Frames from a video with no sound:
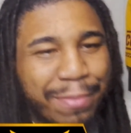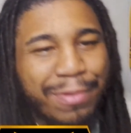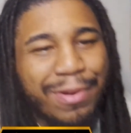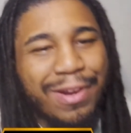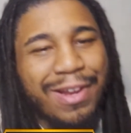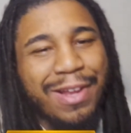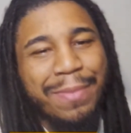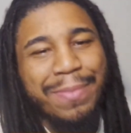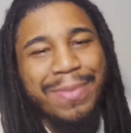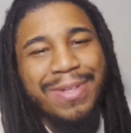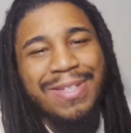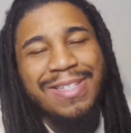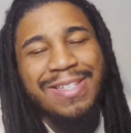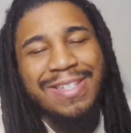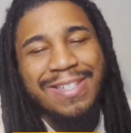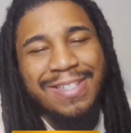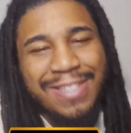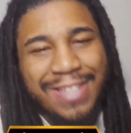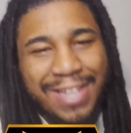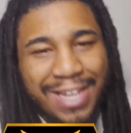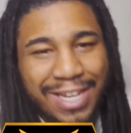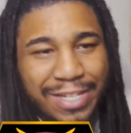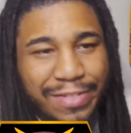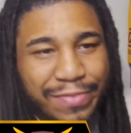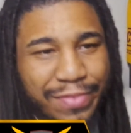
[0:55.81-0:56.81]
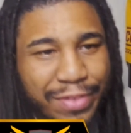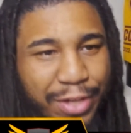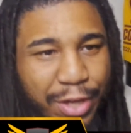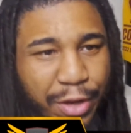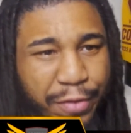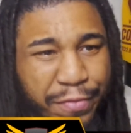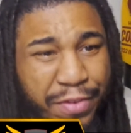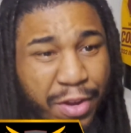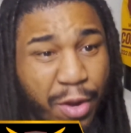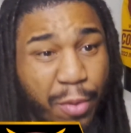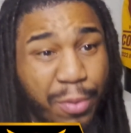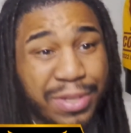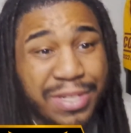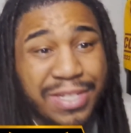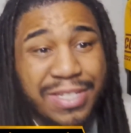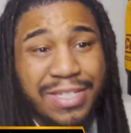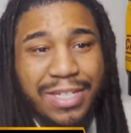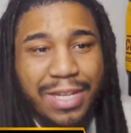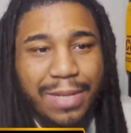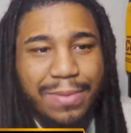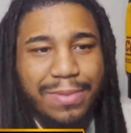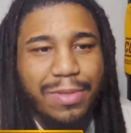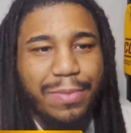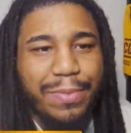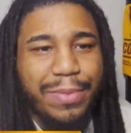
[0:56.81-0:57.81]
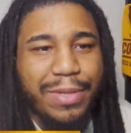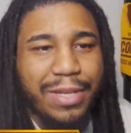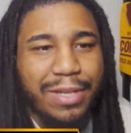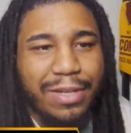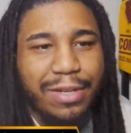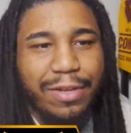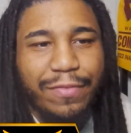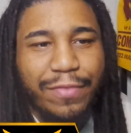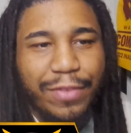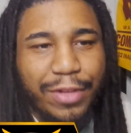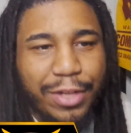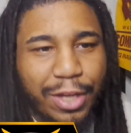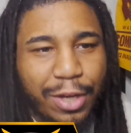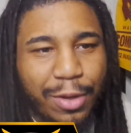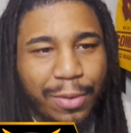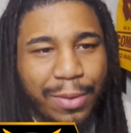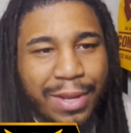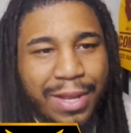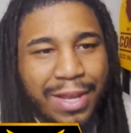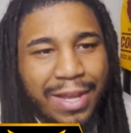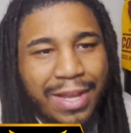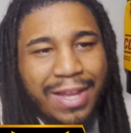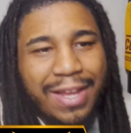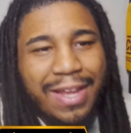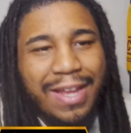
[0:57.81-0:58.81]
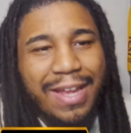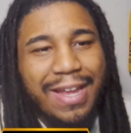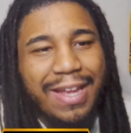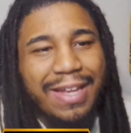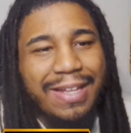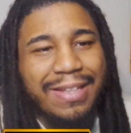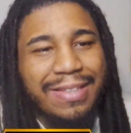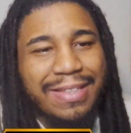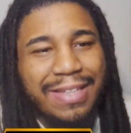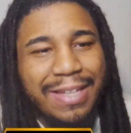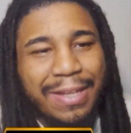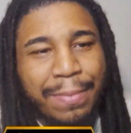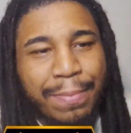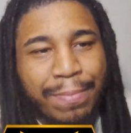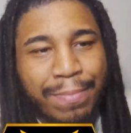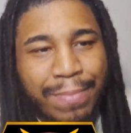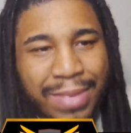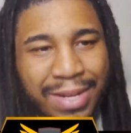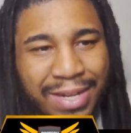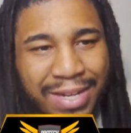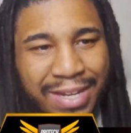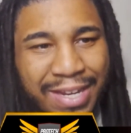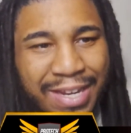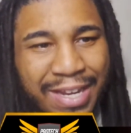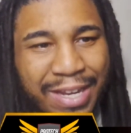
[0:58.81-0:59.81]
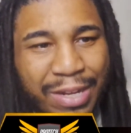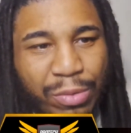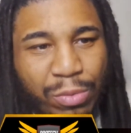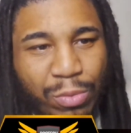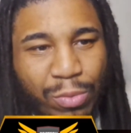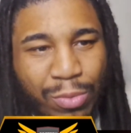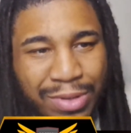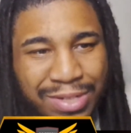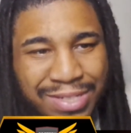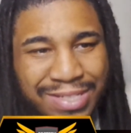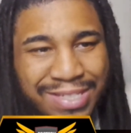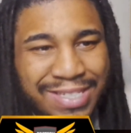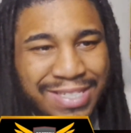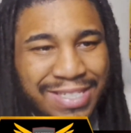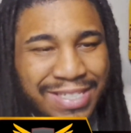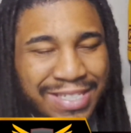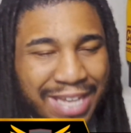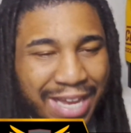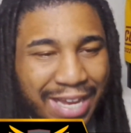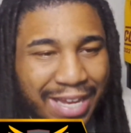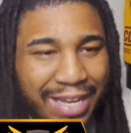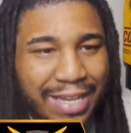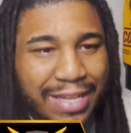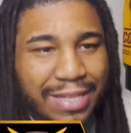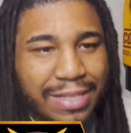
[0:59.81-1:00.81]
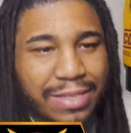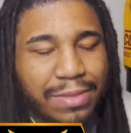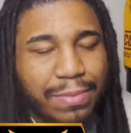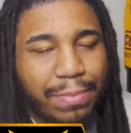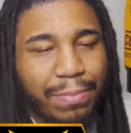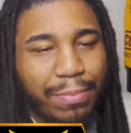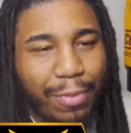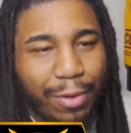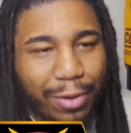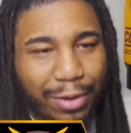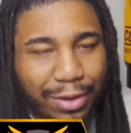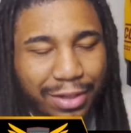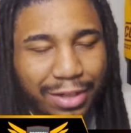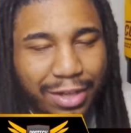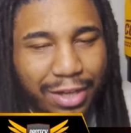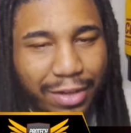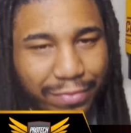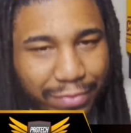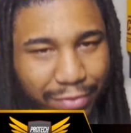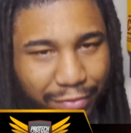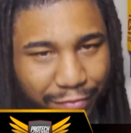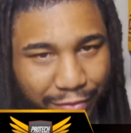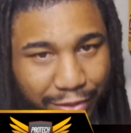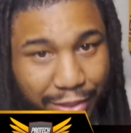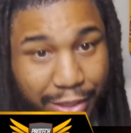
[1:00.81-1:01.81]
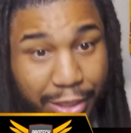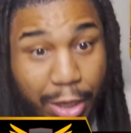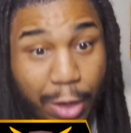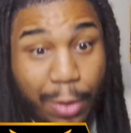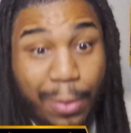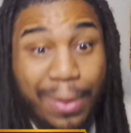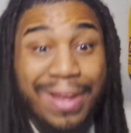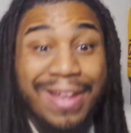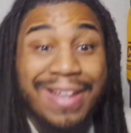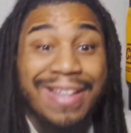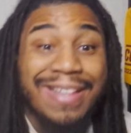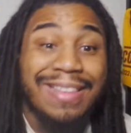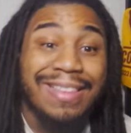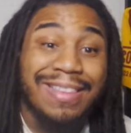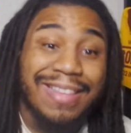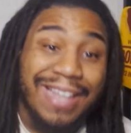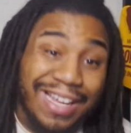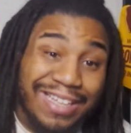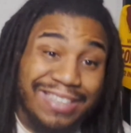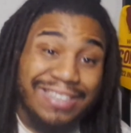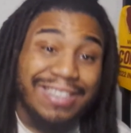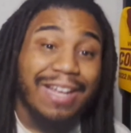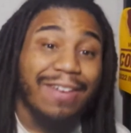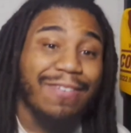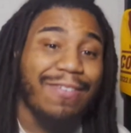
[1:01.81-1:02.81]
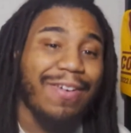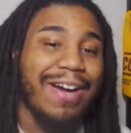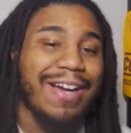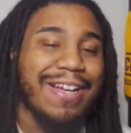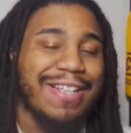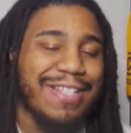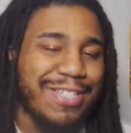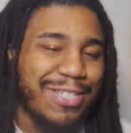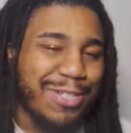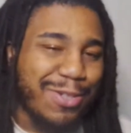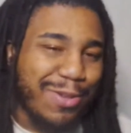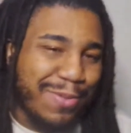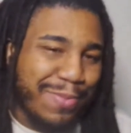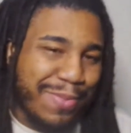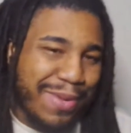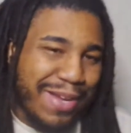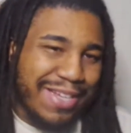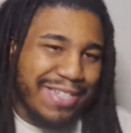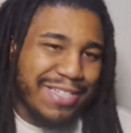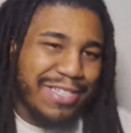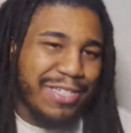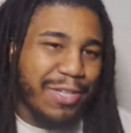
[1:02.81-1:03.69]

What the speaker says: Pray amen. Today's video, if y'all want to skip to begin the video, hit the minute and 1 second mark of the video. Let's get right into it, man.